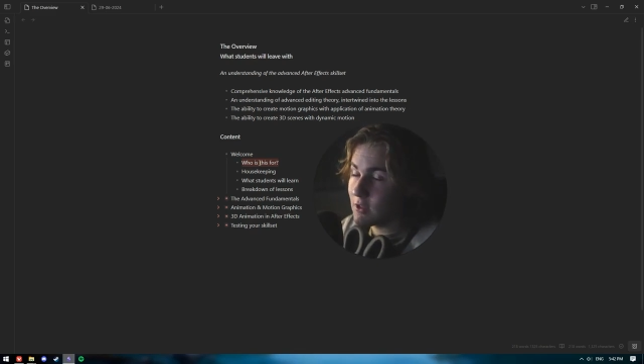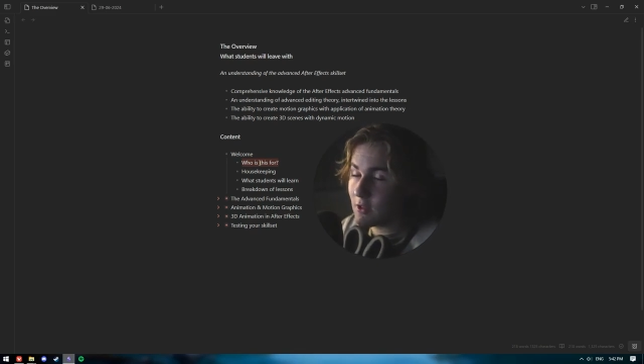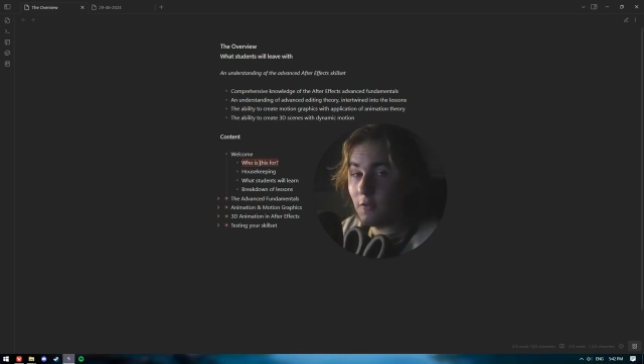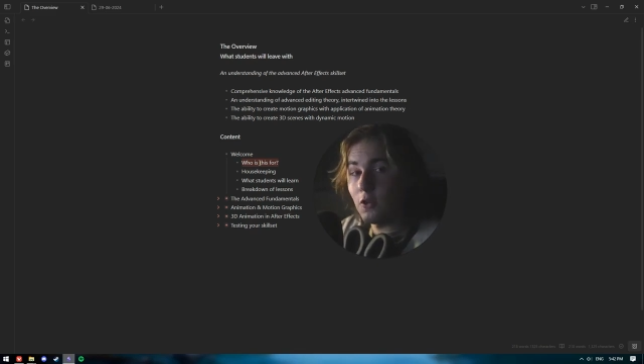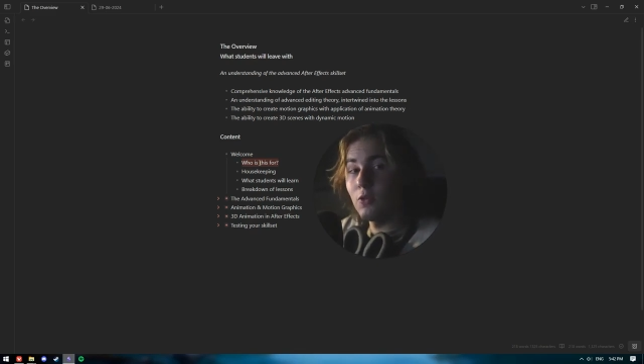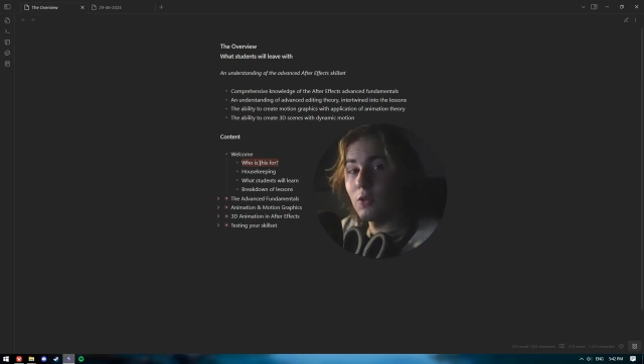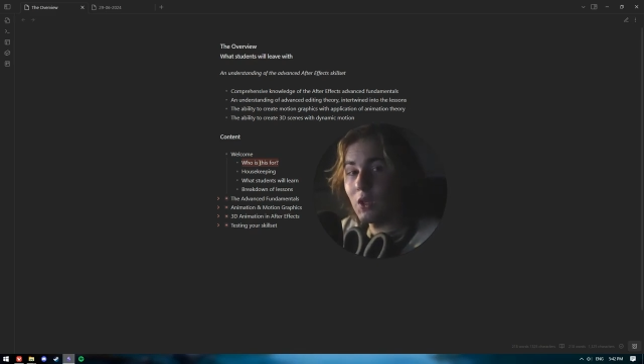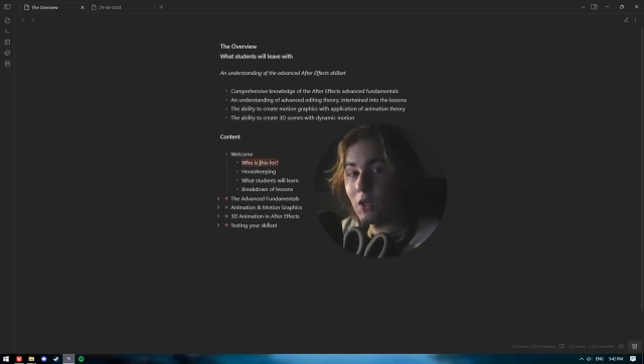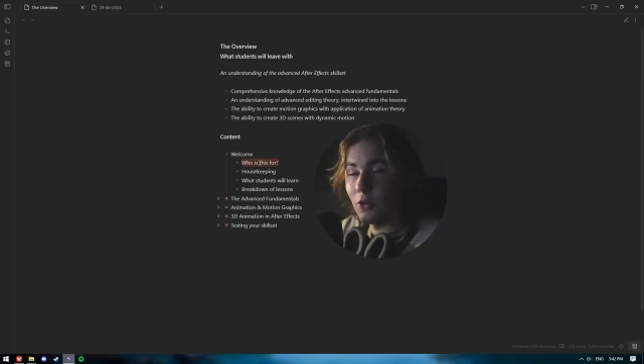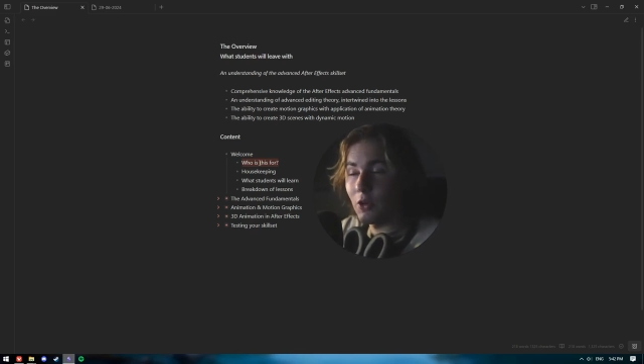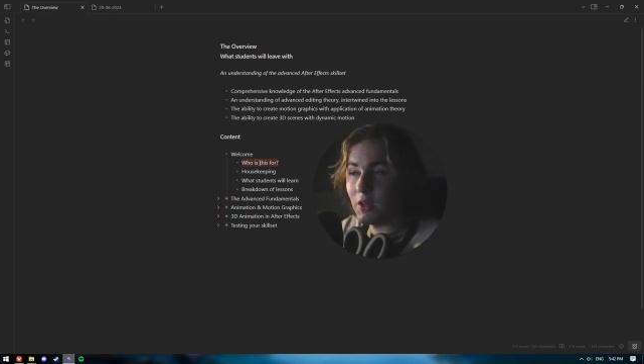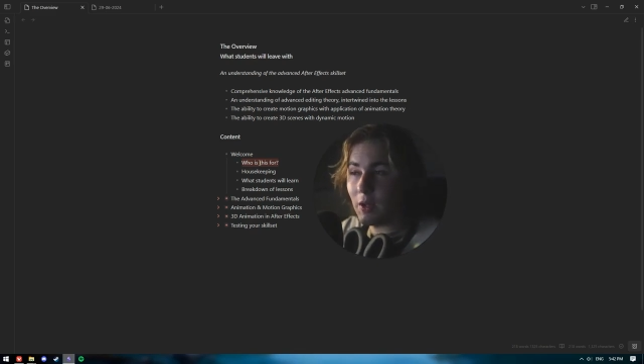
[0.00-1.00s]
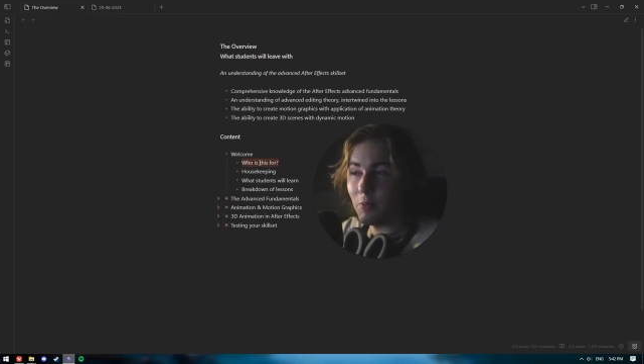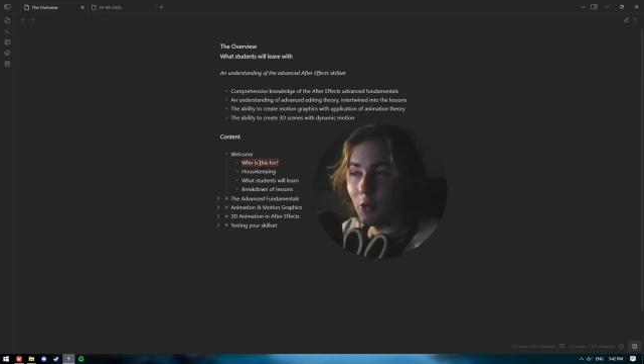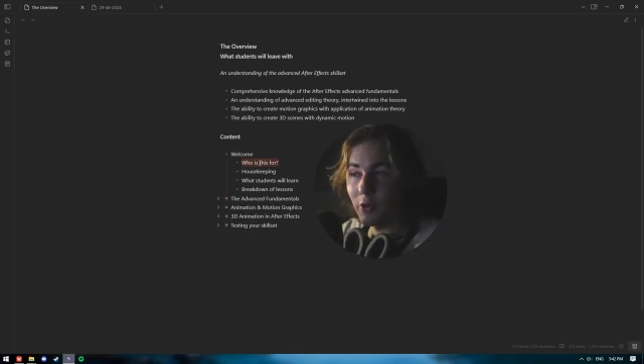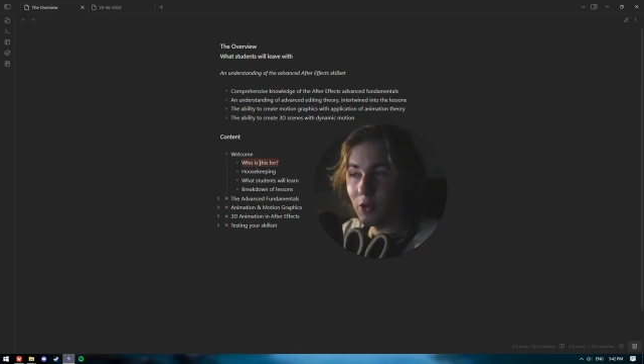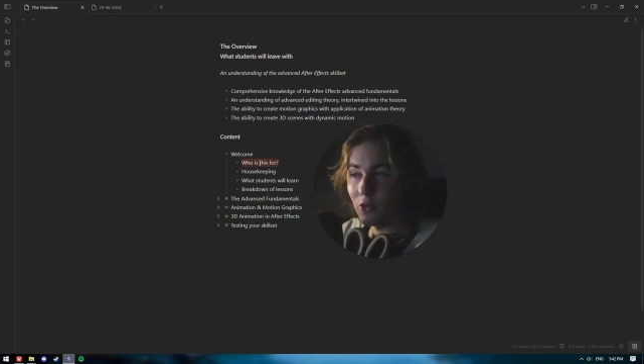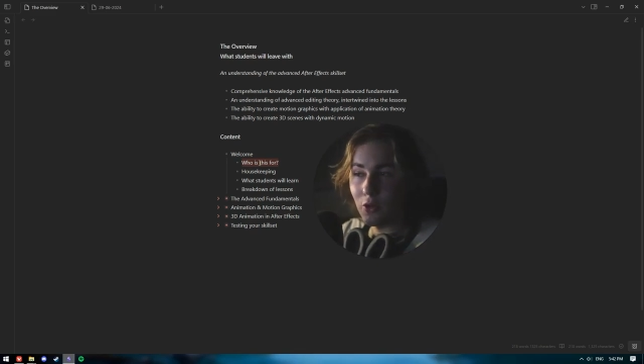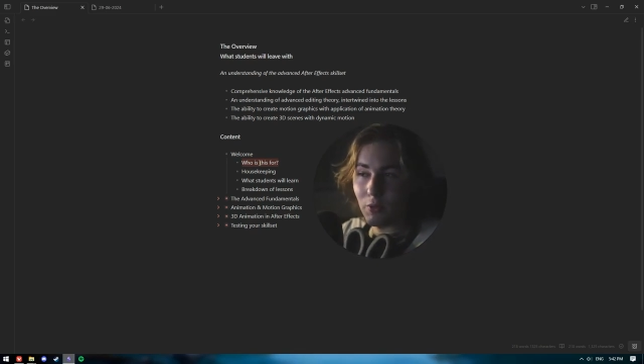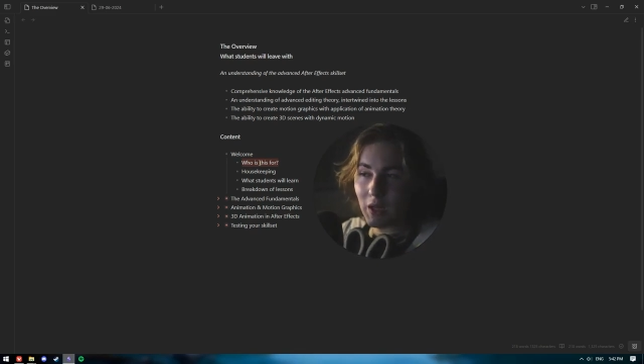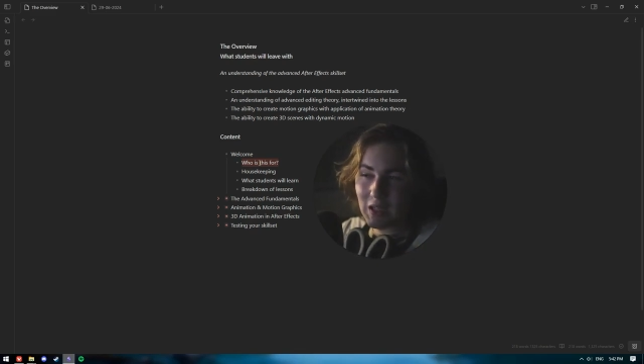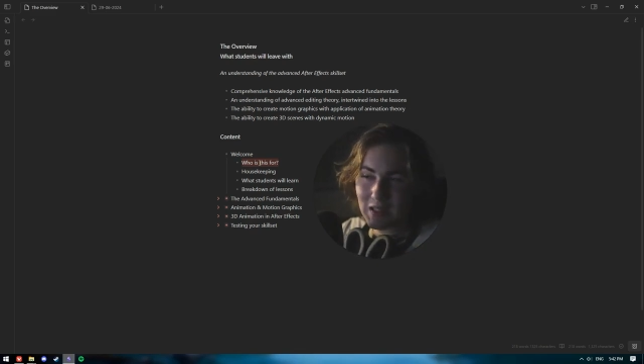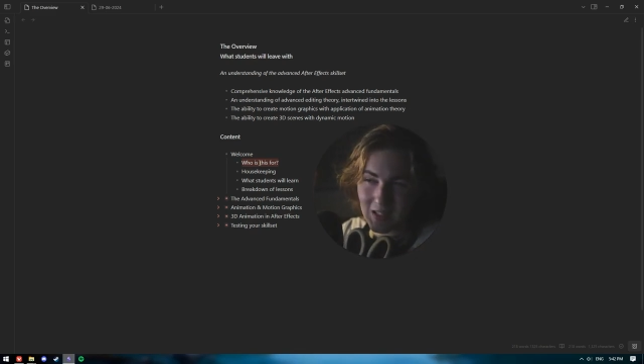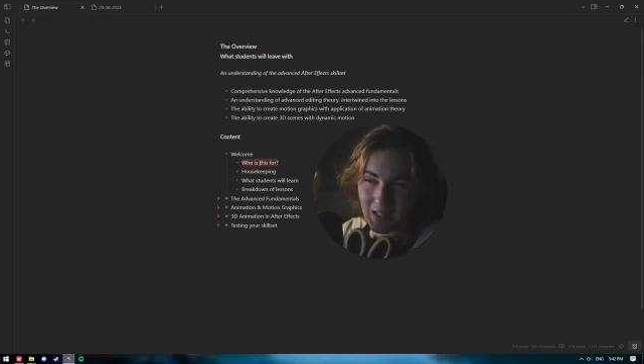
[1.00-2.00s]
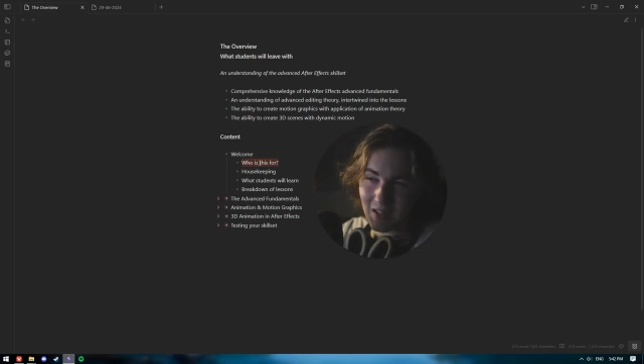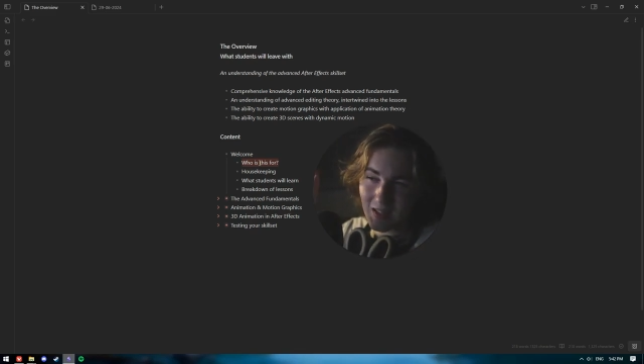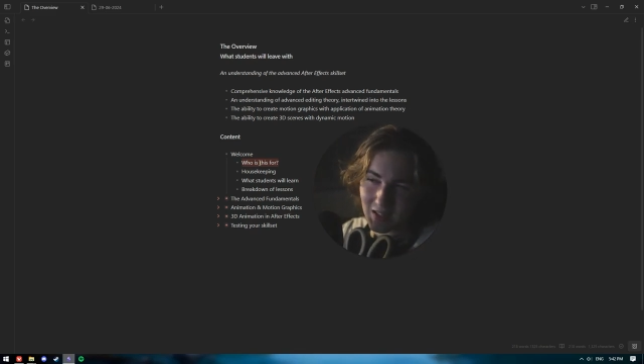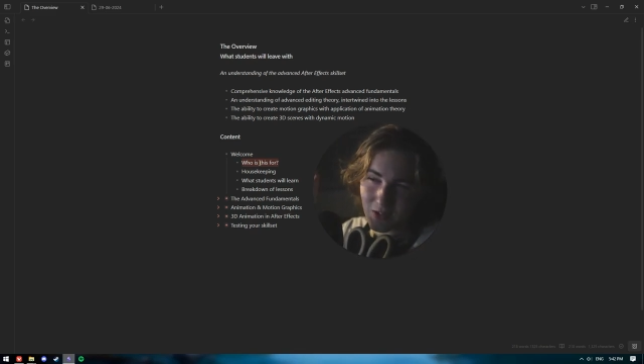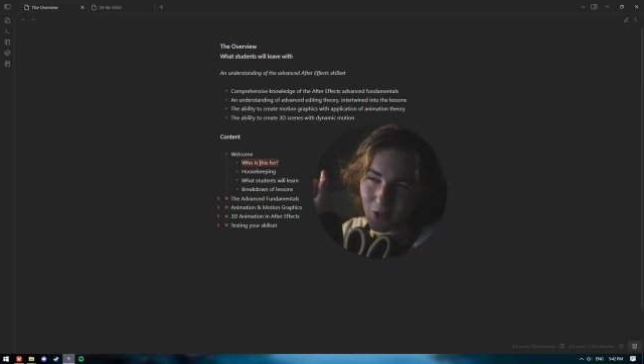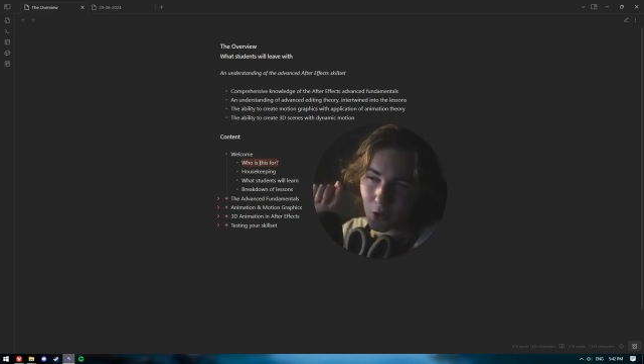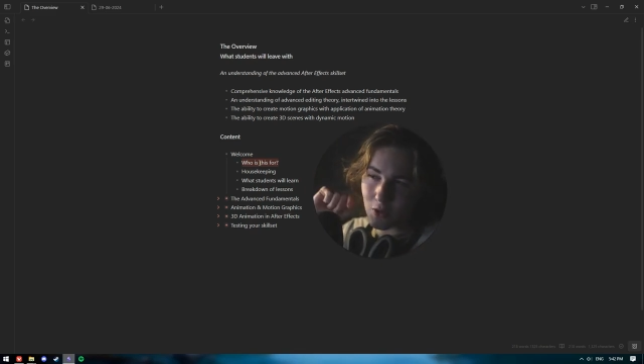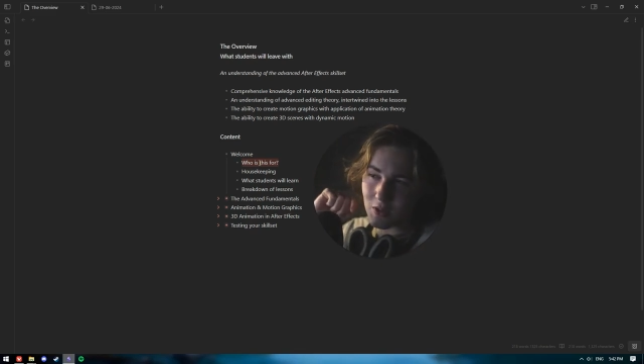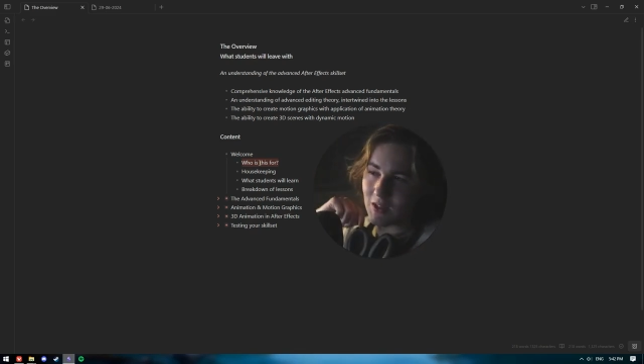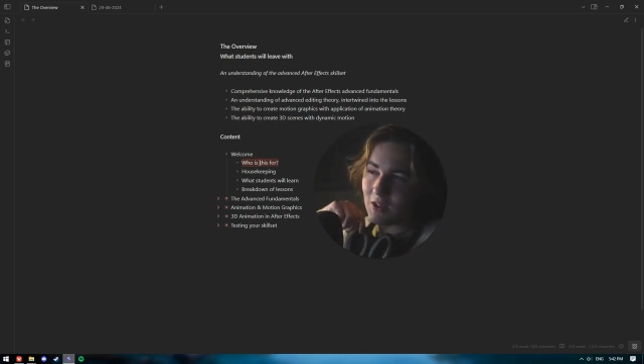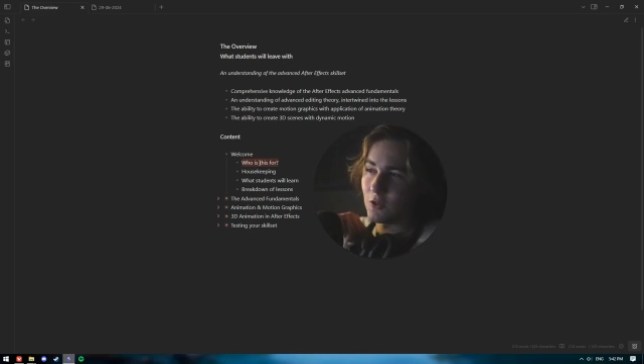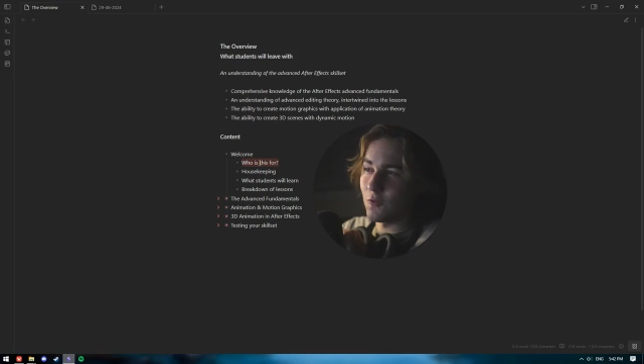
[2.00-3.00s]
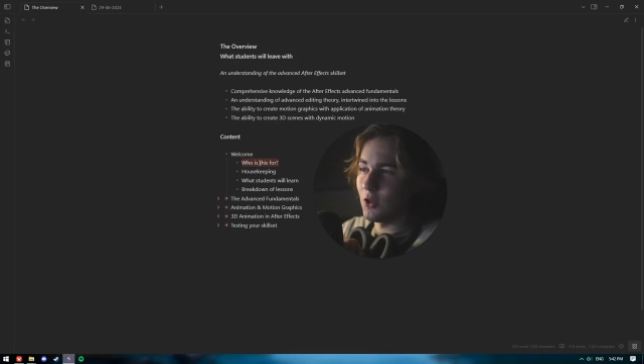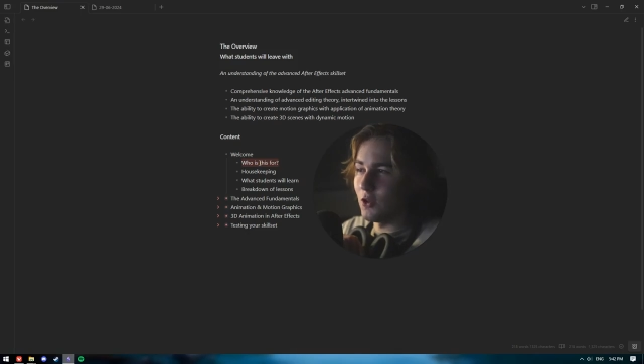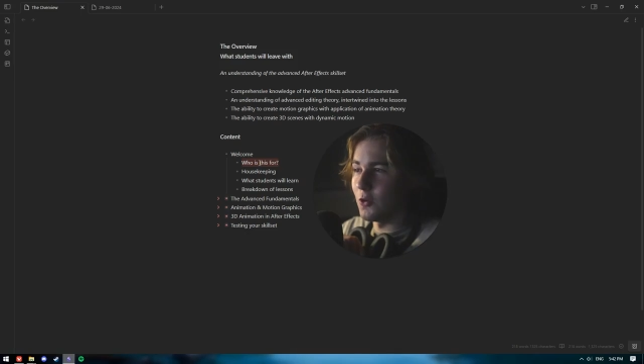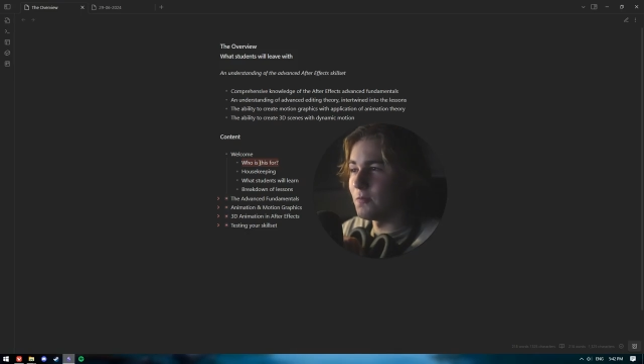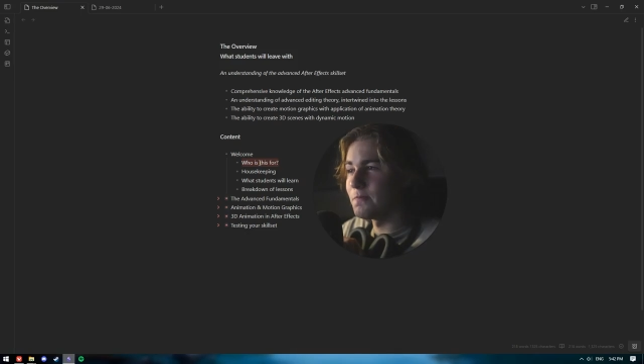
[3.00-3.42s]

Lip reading: If you think you're at that point in your career, then this course is for you.